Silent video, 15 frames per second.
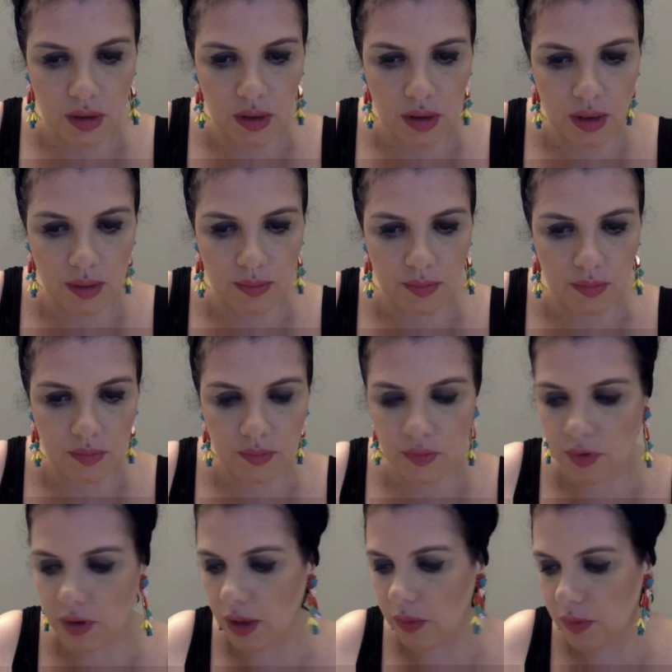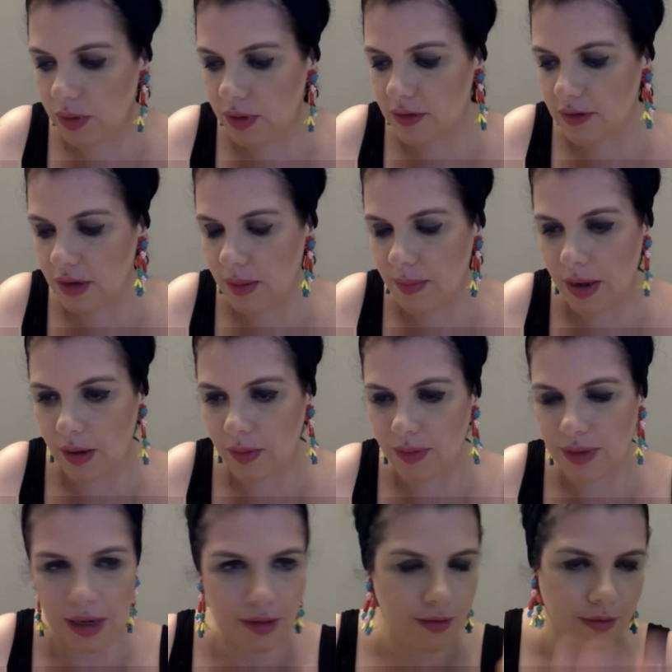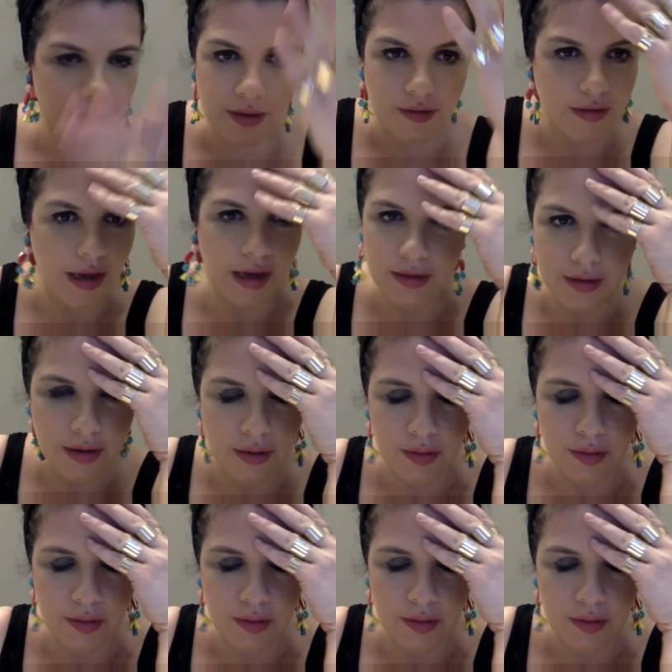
Okay, will this come out? Yeah, it said,